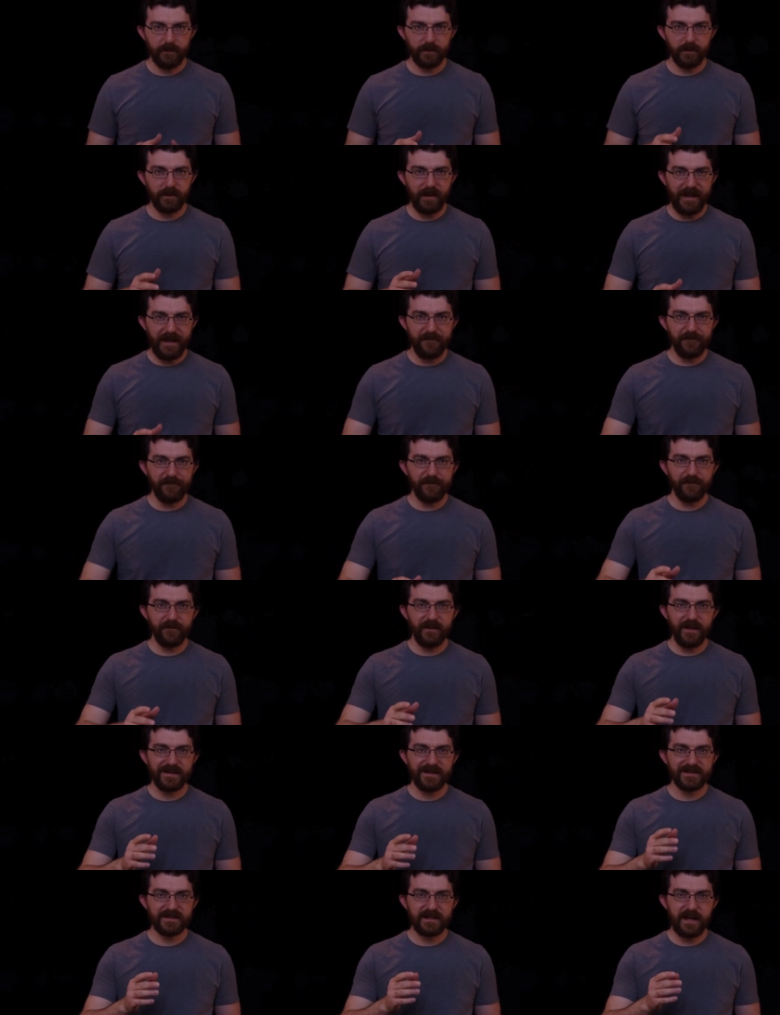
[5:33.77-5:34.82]
Life
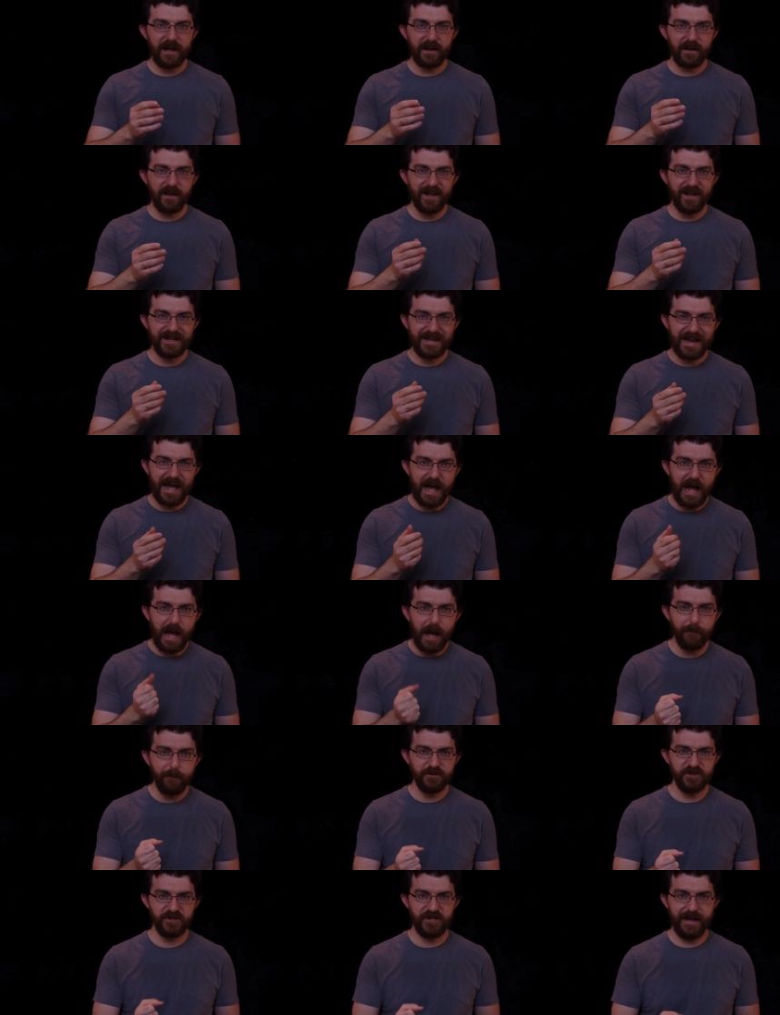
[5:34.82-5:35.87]
is not an
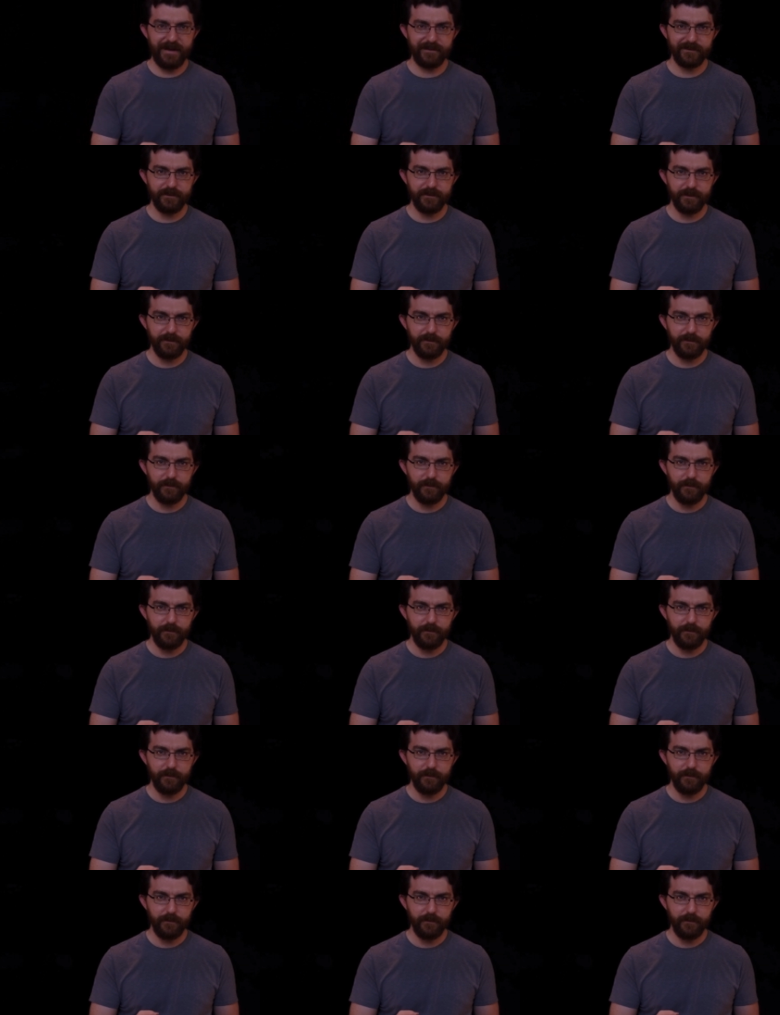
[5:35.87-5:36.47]
object.